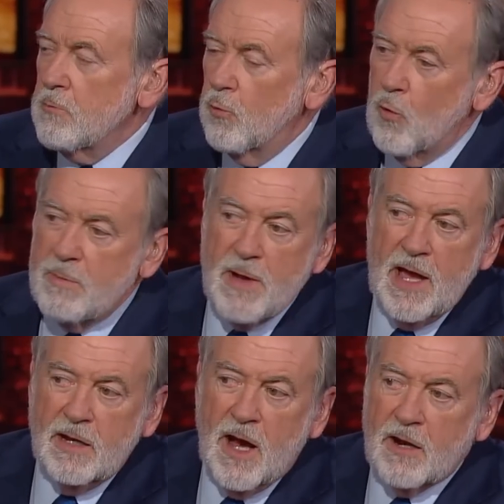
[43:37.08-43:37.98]
We
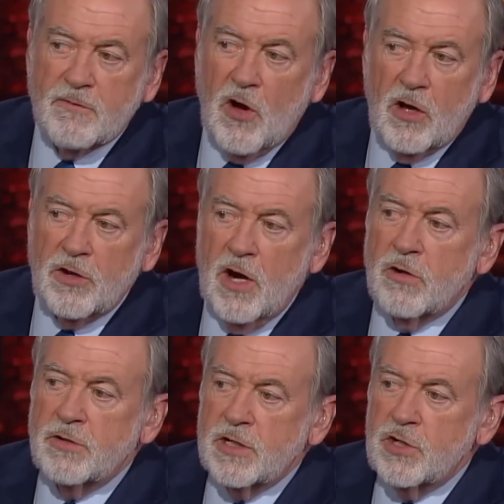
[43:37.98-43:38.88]
may not have all
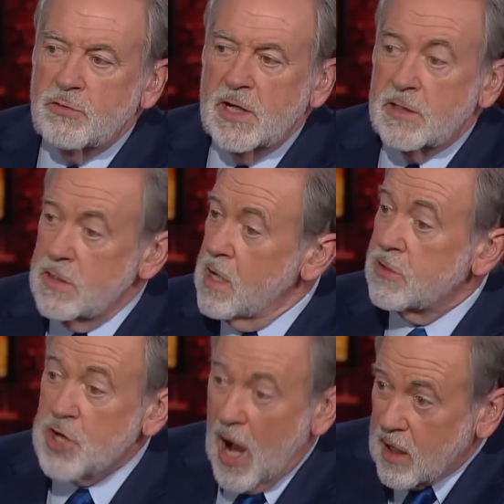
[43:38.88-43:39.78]
known that you did
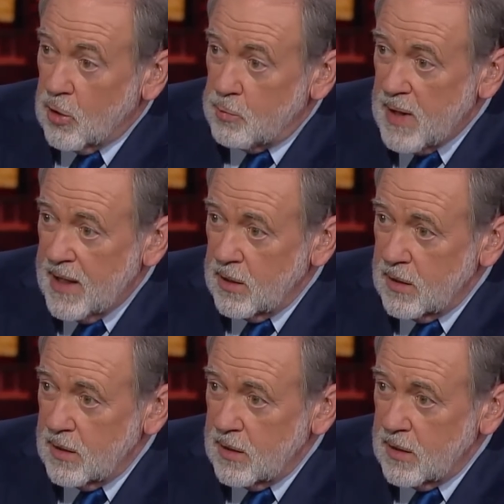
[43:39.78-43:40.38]
Taco Bell.